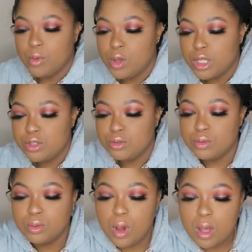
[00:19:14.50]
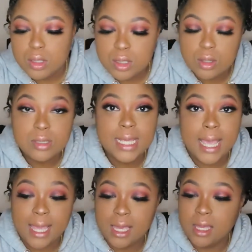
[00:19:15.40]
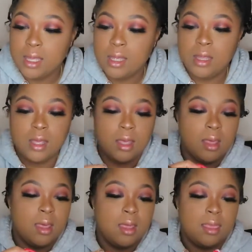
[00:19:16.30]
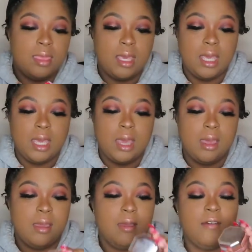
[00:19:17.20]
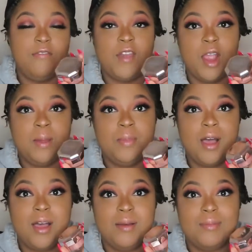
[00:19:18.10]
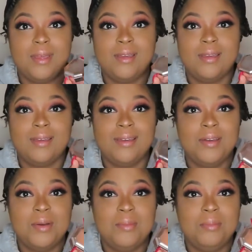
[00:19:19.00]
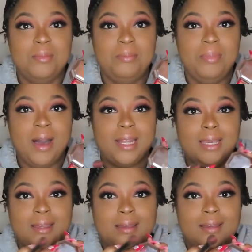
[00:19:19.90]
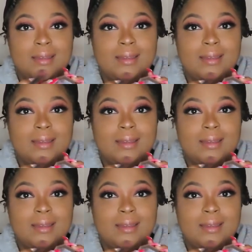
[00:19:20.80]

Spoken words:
going to also take the Fairy Balm Body